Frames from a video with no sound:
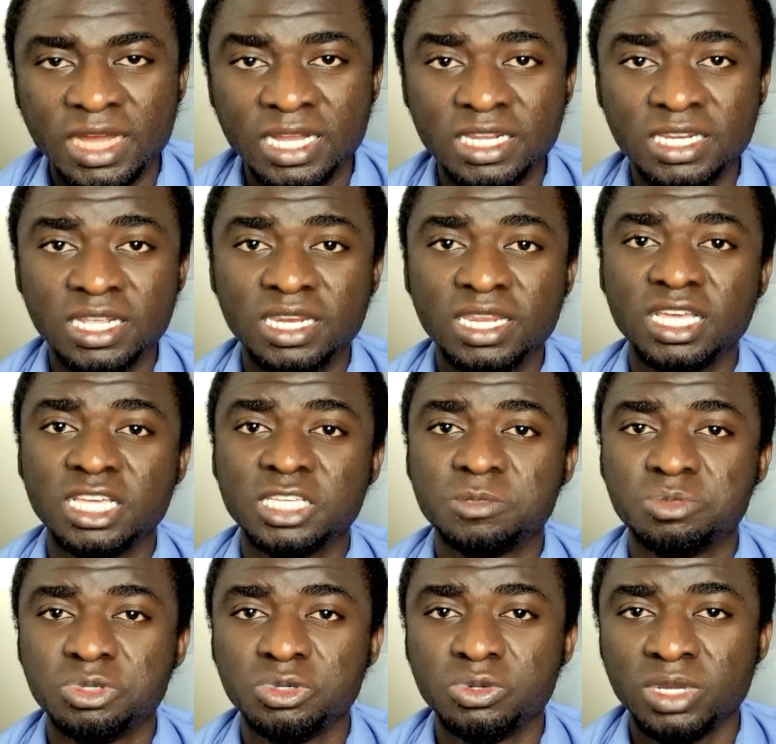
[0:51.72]
I needed the
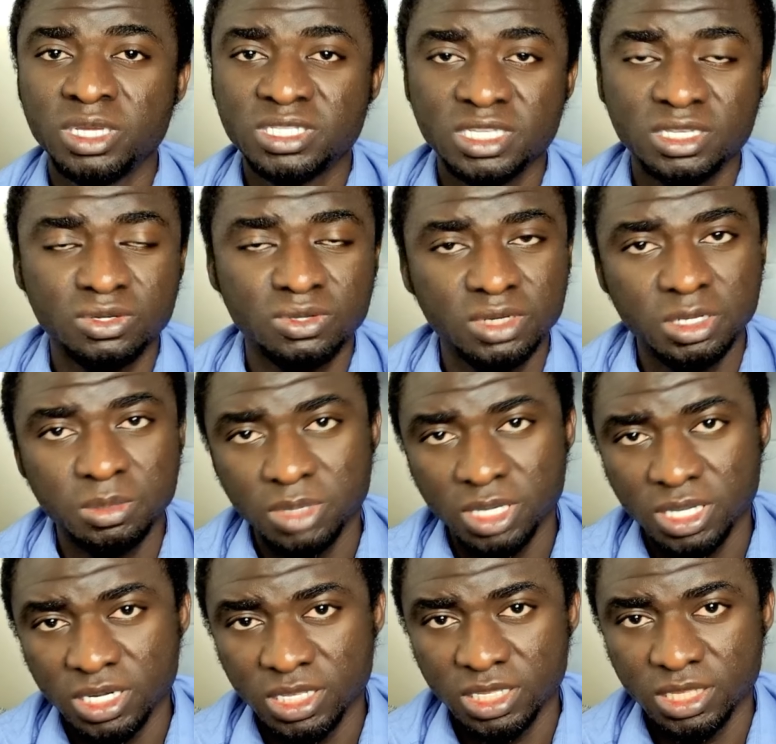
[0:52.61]
experience and not the
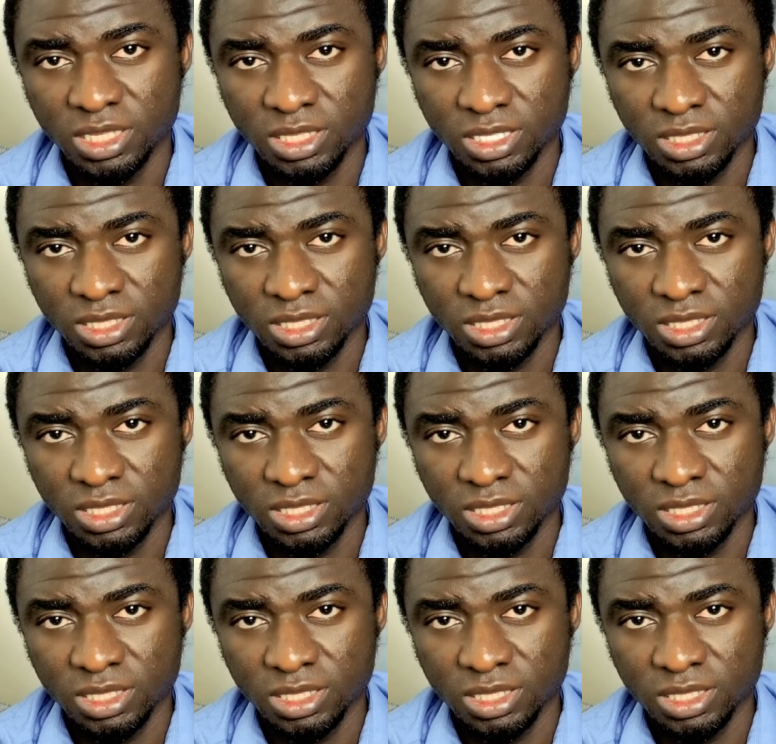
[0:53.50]
money.